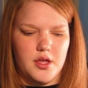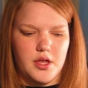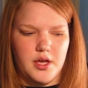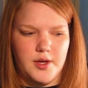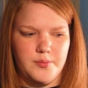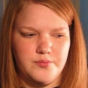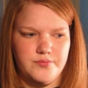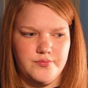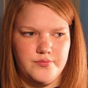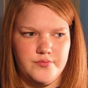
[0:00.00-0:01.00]
I'm
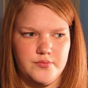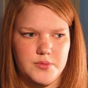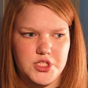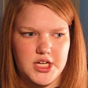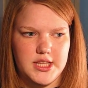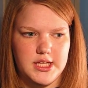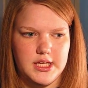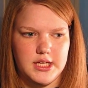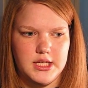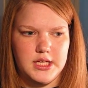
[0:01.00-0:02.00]
trying to
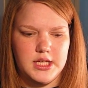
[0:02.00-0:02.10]
think.